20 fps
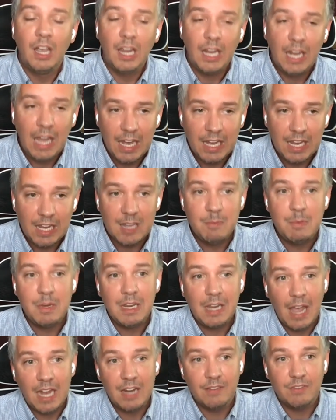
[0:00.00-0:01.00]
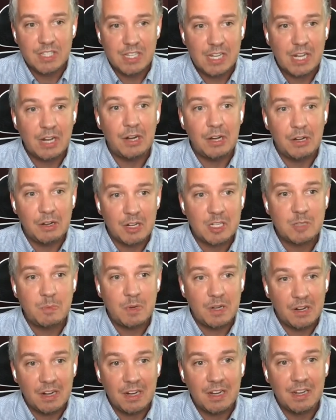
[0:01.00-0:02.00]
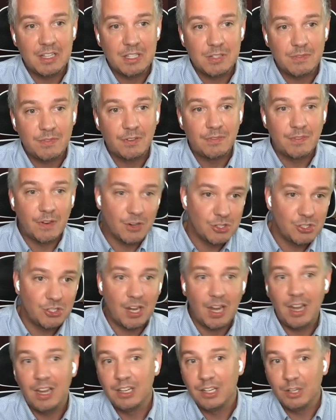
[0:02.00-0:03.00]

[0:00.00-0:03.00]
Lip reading: Again, it can be kind of a scarier experience for first gen,